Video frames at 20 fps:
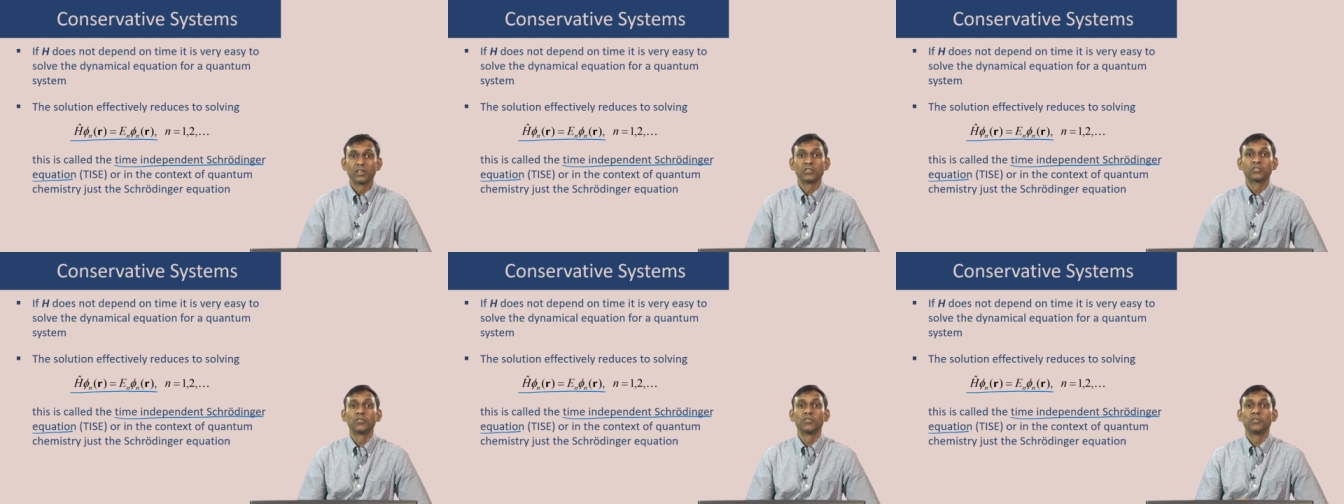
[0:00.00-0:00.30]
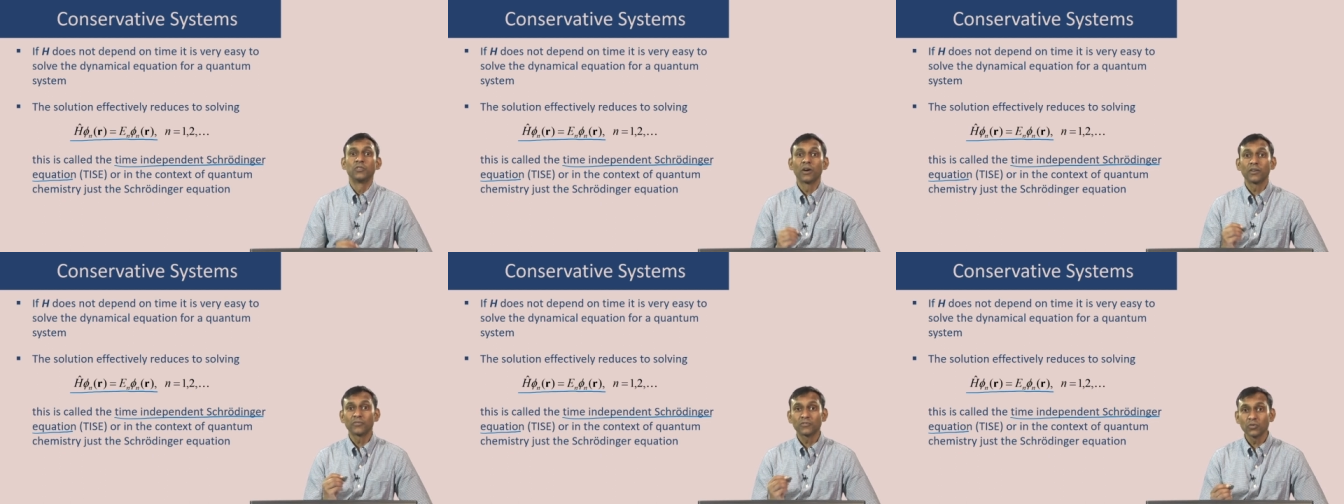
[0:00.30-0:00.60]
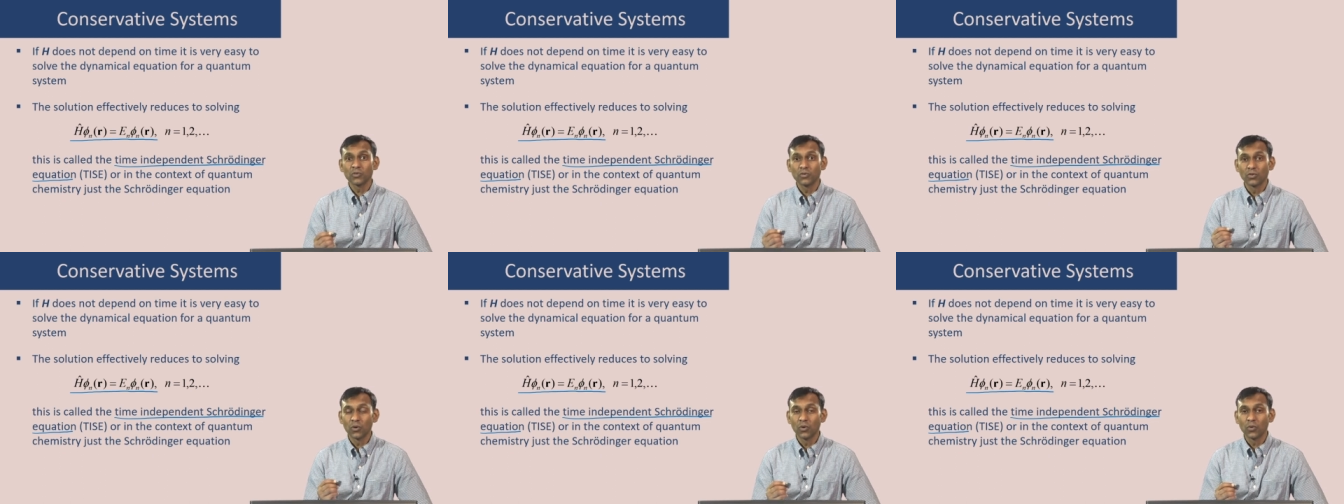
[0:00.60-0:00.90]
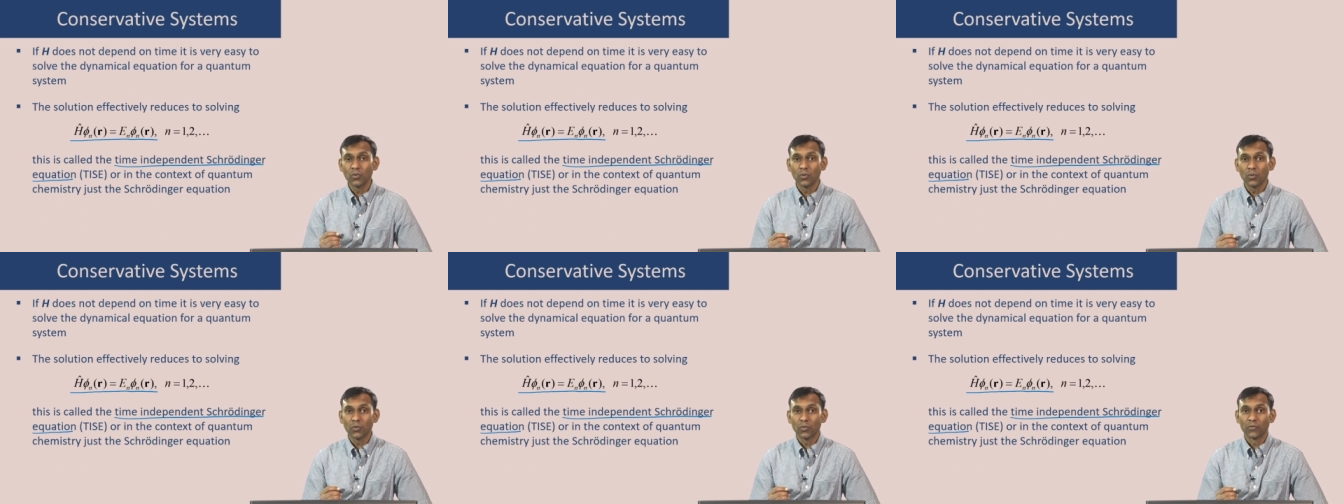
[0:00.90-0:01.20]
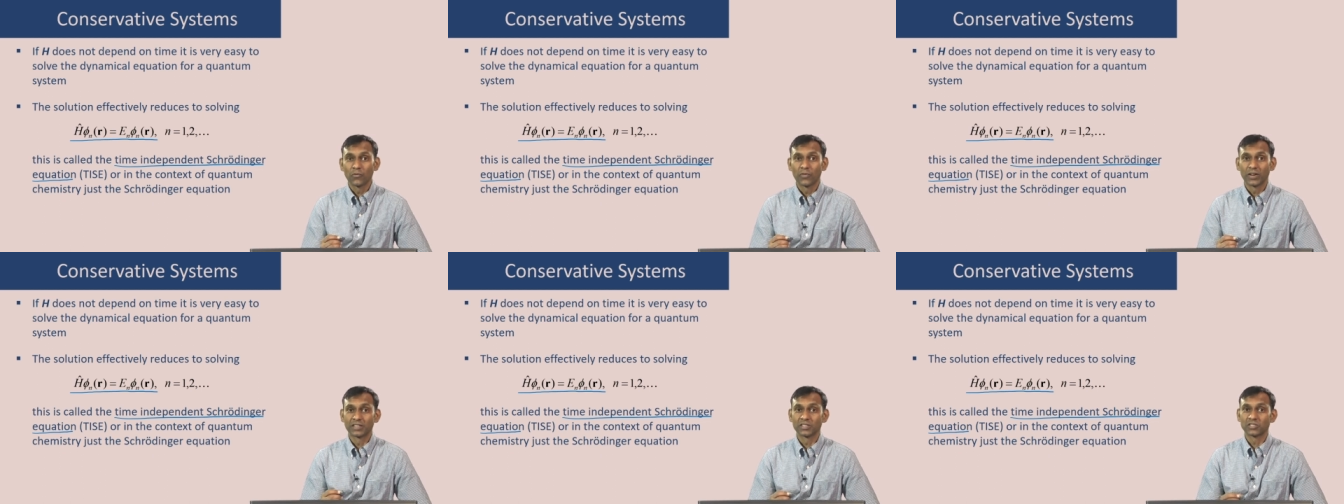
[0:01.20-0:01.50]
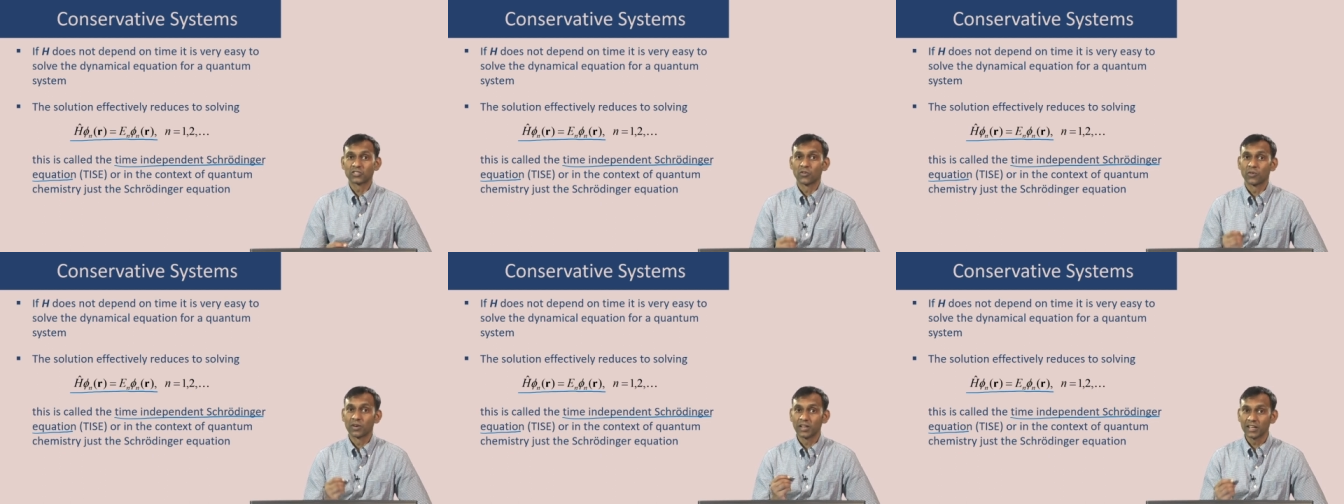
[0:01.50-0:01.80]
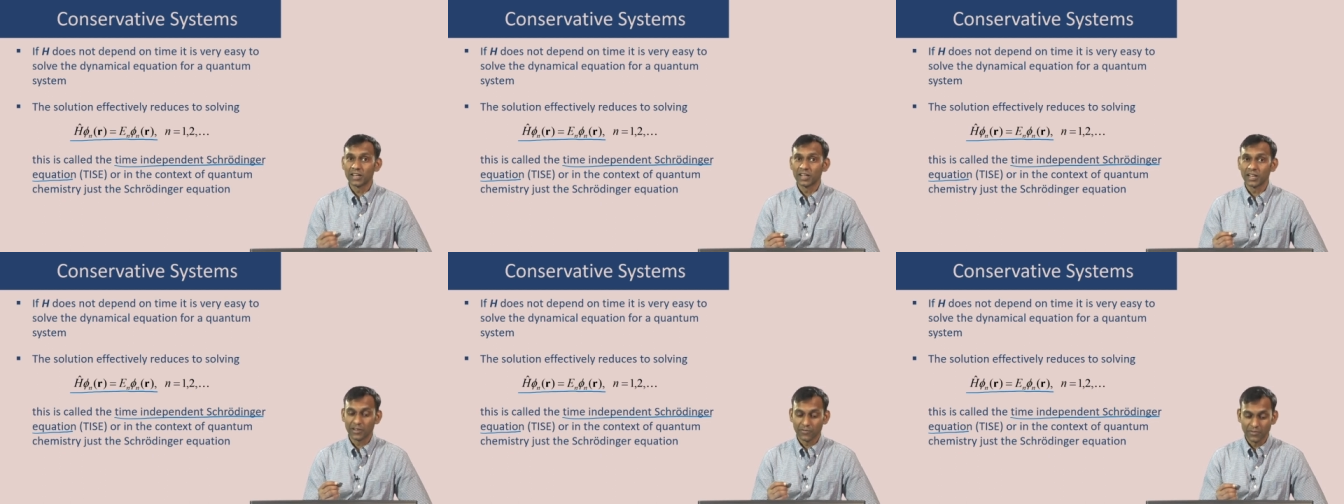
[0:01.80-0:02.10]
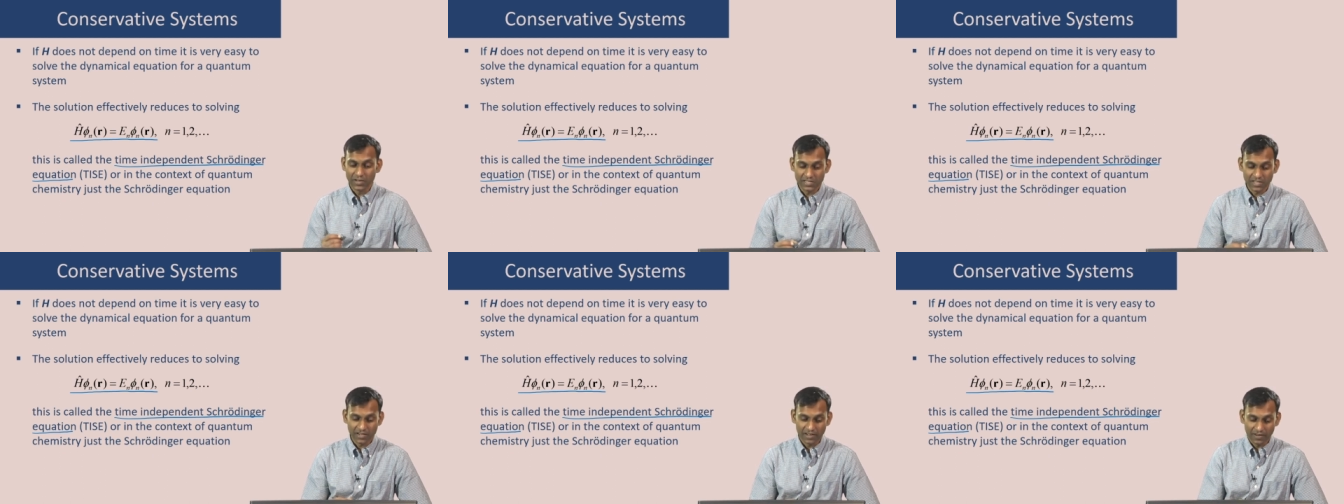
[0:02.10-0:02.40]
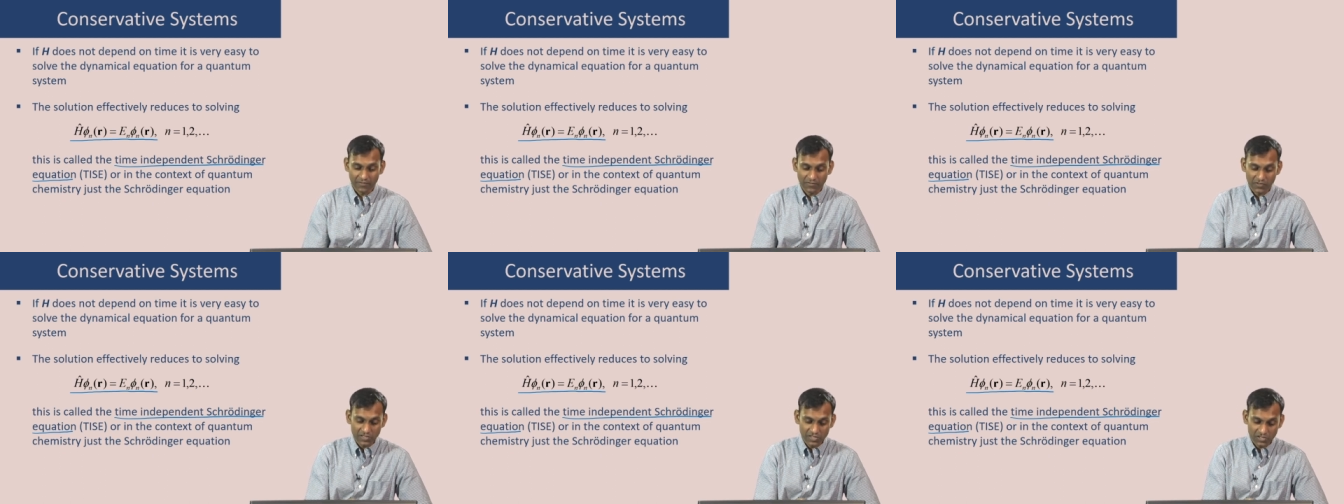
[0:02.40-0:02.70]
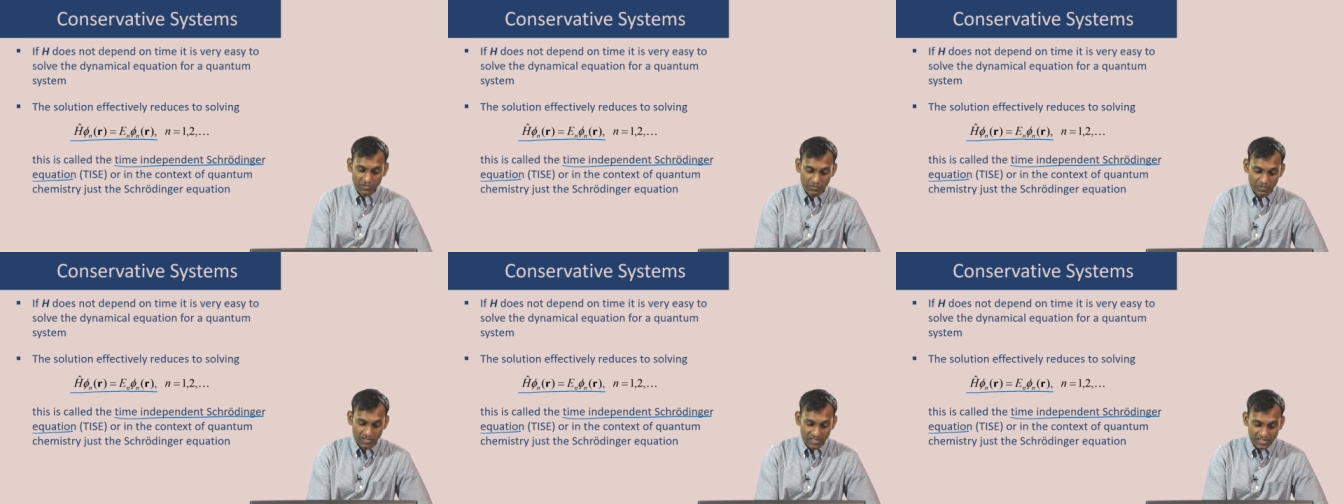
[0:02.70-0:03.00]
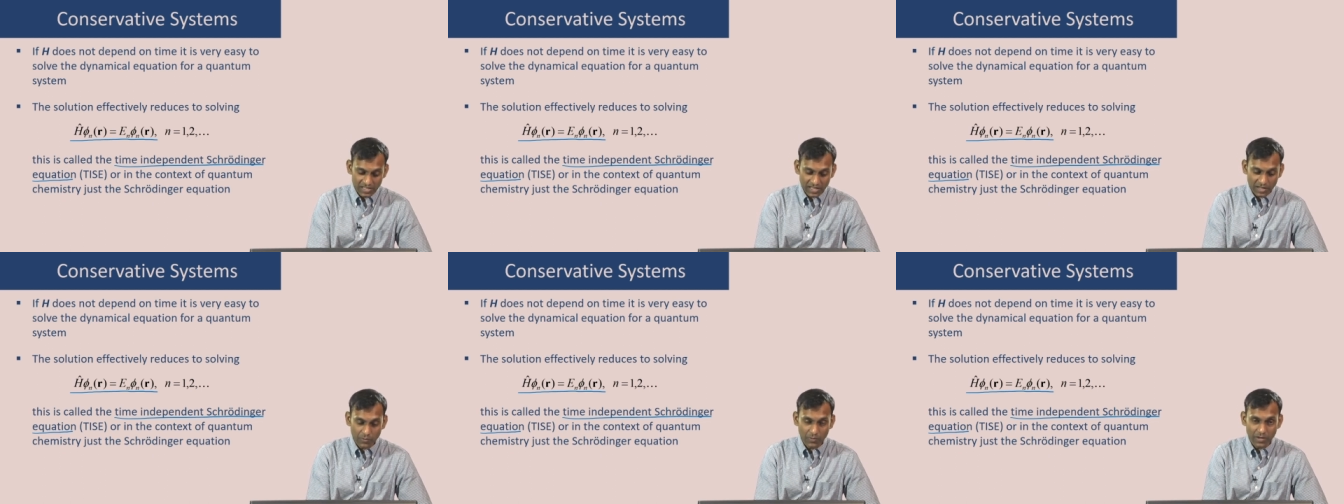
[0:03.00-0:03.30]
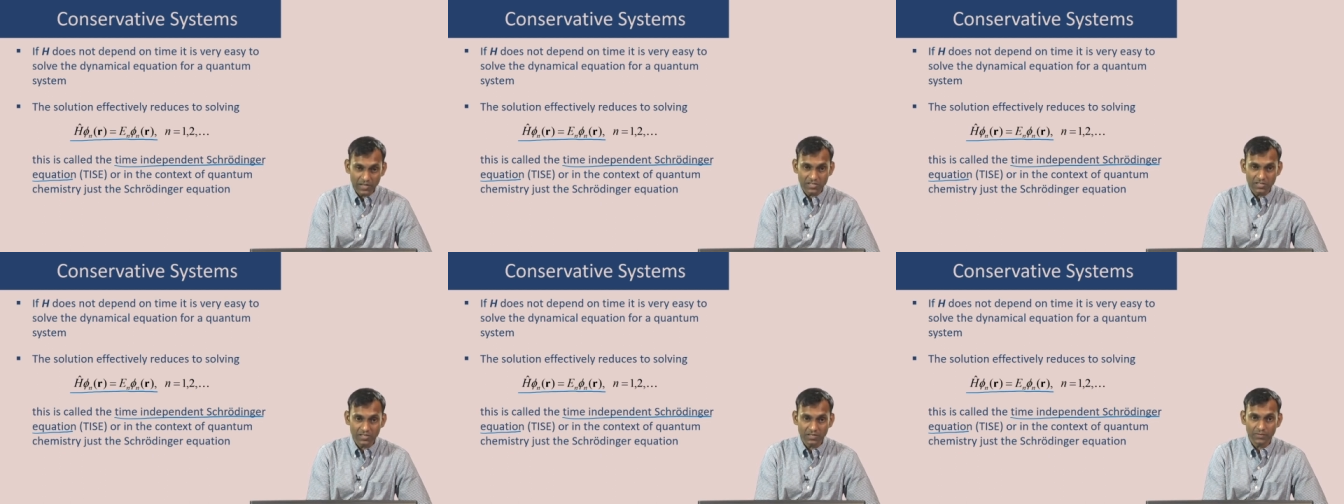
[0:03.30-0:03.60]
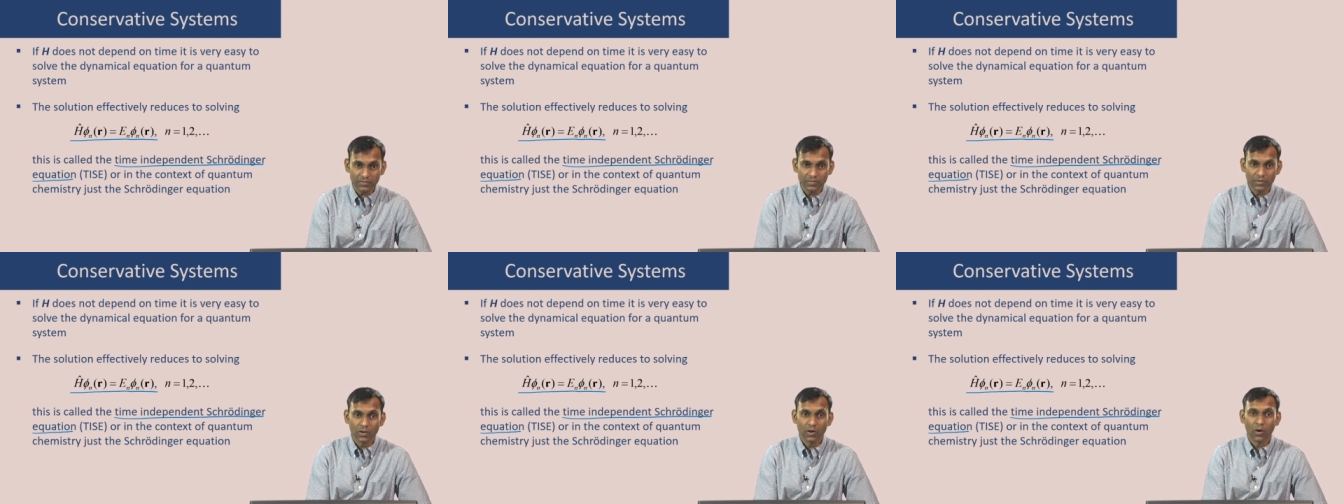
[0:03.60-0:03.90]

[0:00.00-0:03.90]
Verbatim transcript: So, you have to know whether Schrodinger equation refers to this equation